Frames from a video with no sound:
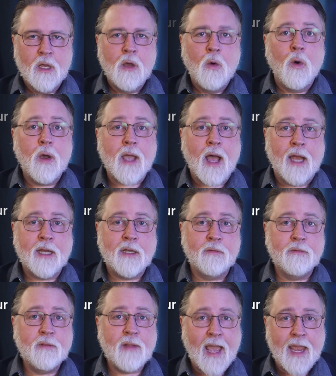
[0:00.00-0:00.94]
What kind
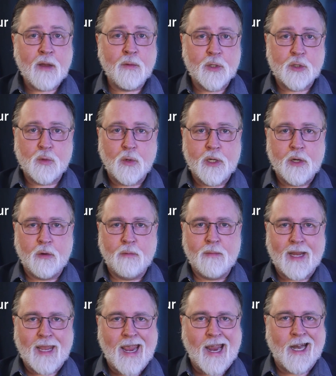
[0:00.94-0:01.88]
of language will your
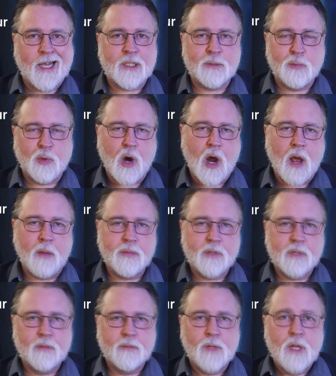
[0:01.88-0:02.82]
mechanics prompt?
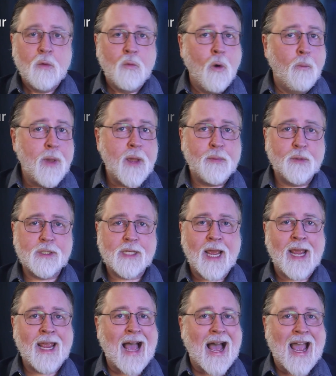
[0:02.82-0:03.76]
Will people
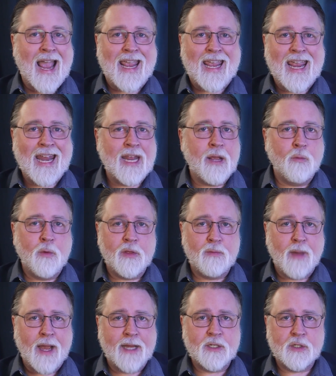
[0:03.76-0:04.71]
say, I hit it with
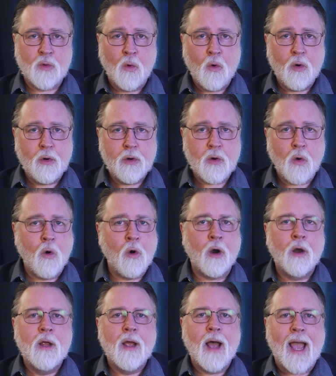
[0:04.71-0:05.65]
my sword,
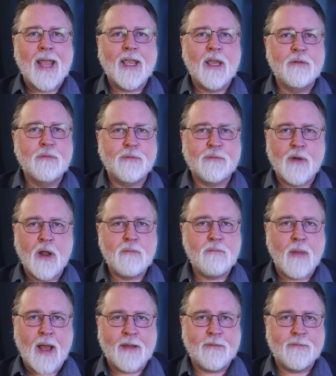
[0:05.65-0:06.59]
or I confront
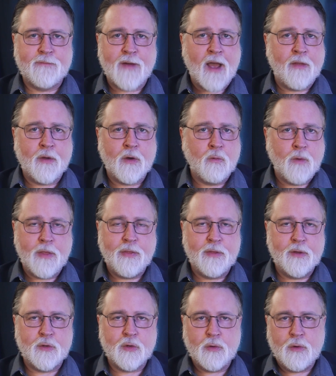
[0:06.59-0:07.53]
my father with
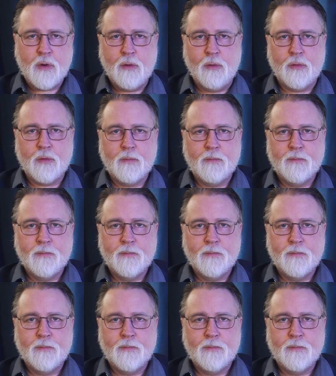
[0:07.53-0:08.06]
the truth?